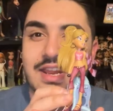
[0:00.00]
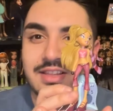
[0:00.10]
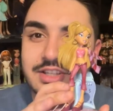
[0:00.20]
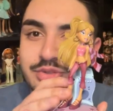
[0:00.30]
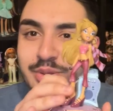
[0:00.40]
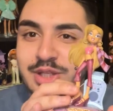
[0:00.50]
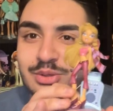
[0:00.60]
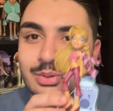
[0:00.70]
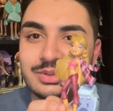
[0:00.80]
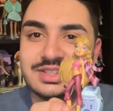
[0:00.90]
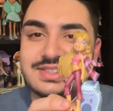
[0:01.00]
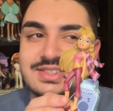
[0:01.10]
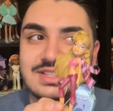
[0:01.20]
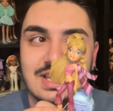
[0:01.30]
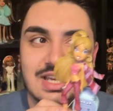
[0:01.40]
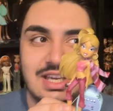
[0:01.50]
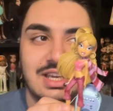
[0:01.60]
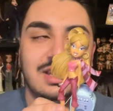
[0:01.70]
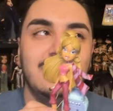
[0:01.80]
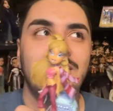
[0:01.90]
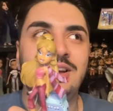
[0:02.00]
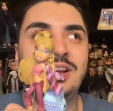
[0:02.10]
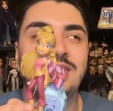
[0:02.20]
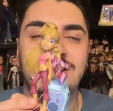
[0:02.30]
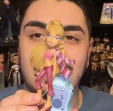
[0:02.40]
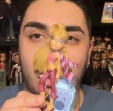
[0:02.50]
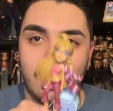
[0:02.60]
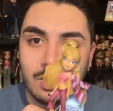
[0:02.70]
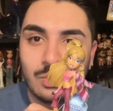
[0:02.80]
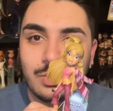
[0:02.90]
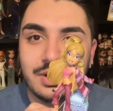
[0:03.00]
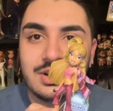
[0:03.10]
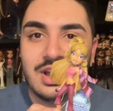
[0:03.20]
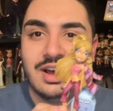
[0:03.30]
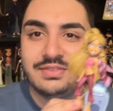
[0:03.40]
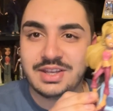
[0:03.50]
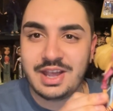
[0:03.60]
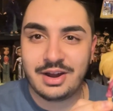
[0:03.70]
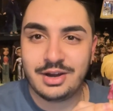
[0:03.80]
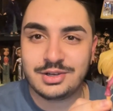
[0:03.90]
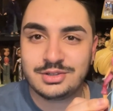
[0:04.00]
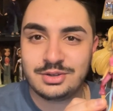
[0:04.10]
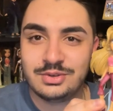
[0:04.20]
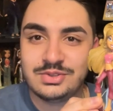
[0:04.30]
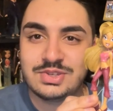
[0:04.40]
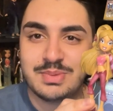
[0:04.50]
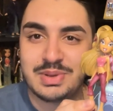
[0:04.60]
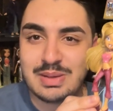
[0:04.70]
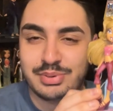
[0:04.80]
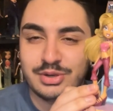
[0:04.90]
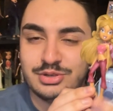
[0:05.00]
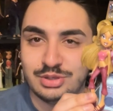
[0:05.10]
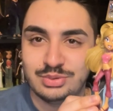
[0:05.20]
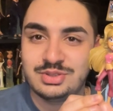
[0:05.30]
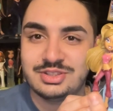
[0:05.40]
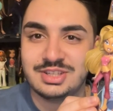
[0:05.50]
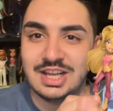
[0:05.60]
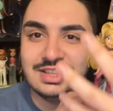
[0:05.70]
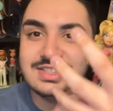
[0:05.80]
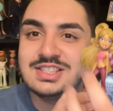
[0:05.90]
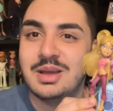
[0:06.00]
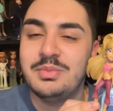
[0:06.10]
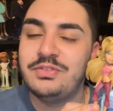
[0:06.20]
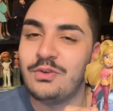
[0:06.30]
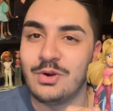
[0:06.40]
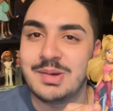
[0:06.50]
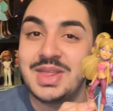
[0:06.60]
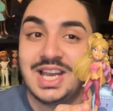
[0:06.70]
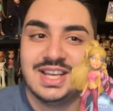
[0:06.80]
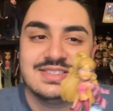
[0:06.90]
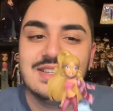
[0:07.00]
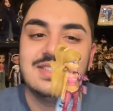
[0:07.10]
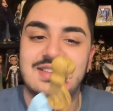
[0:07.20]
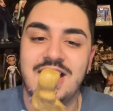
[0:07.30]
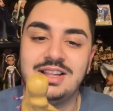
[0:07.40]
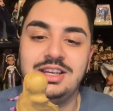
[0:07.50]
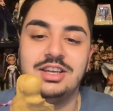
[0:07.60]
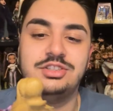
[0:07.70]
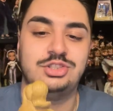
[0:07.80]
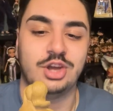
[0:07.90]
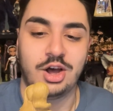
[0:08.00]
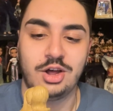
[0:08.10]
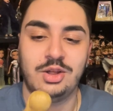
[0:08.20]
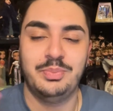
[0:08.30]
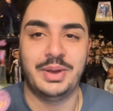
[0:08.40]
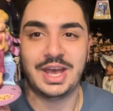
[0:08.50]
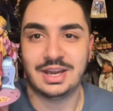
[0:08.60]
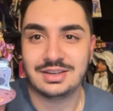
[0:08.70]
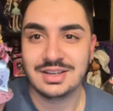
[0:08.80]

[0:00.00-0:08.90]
I think it's really cool to see the artwork of the characters be produced in some form that isn't exactly a doll, but